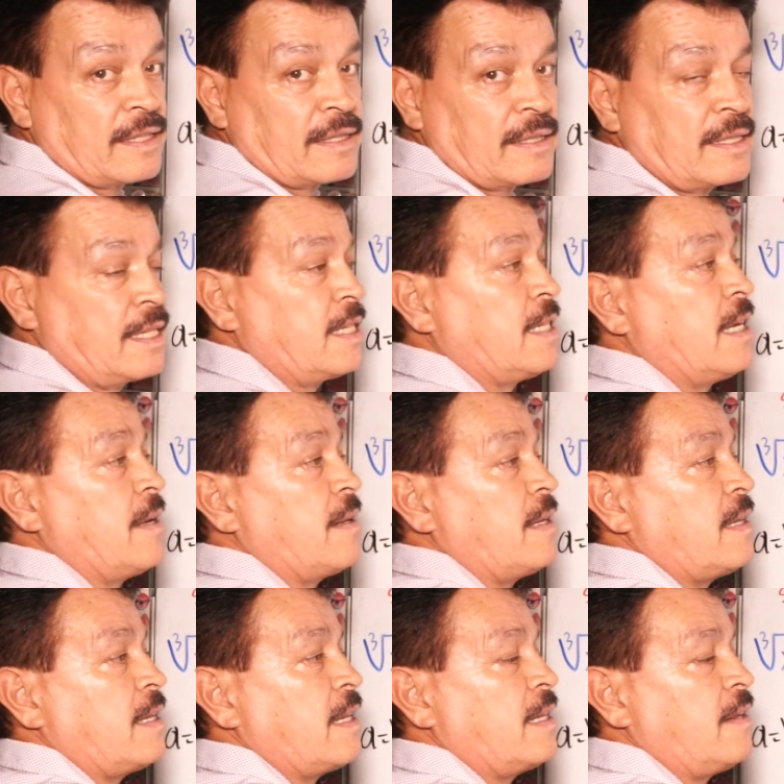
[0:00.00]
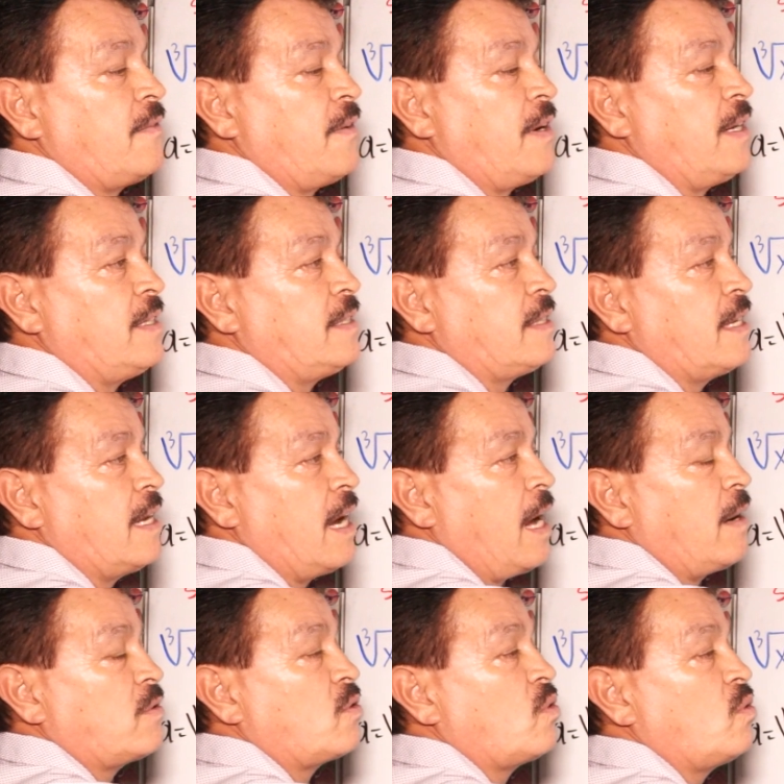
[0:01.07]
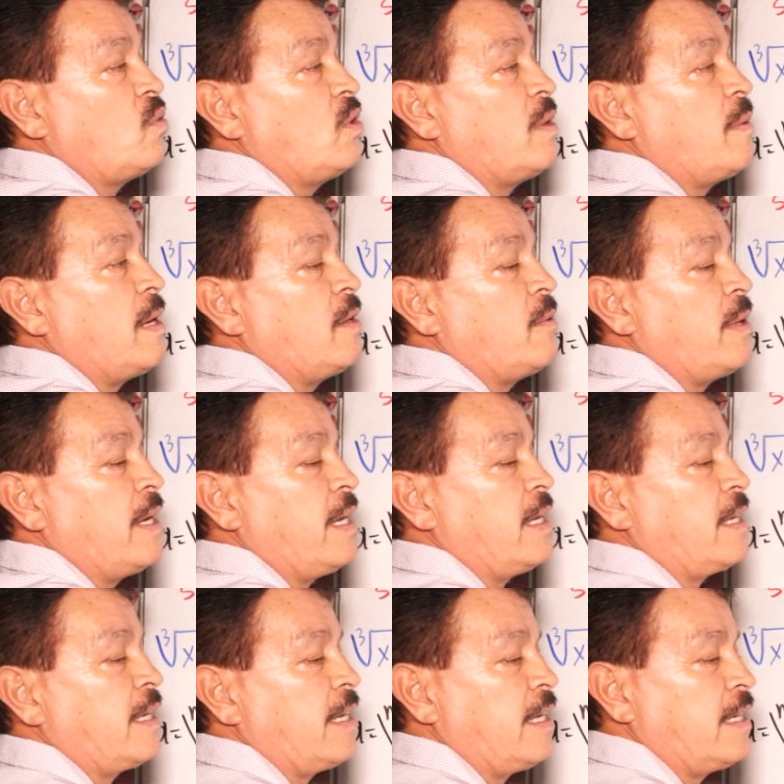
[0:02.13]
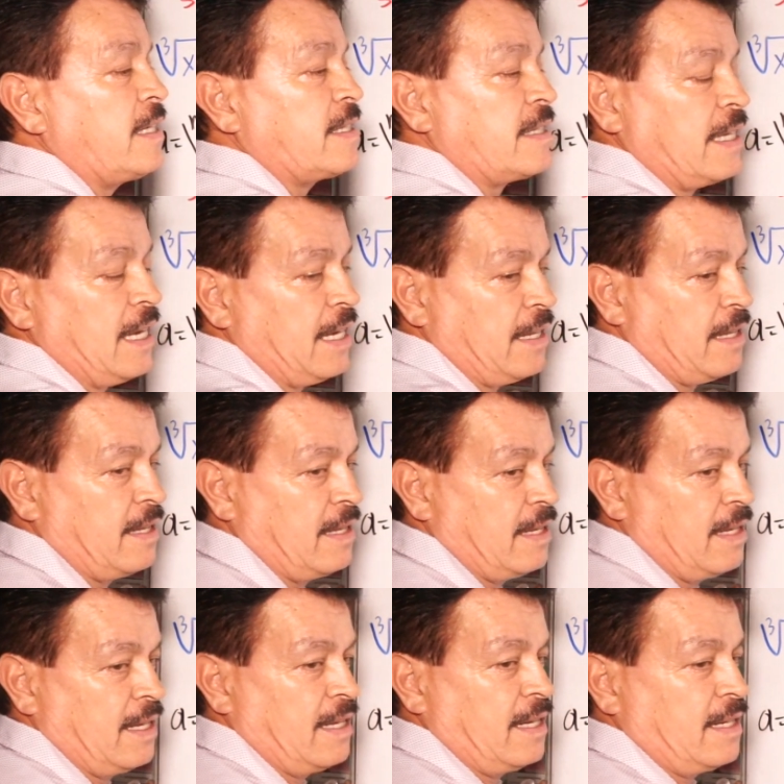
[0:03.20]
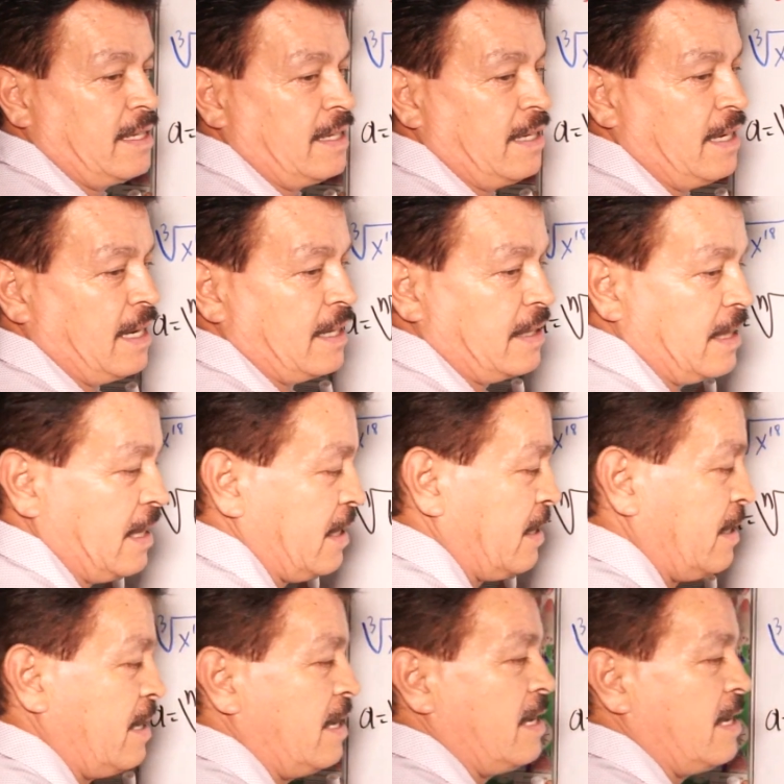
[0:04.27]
See the difference, absolute value a, here is a, like that.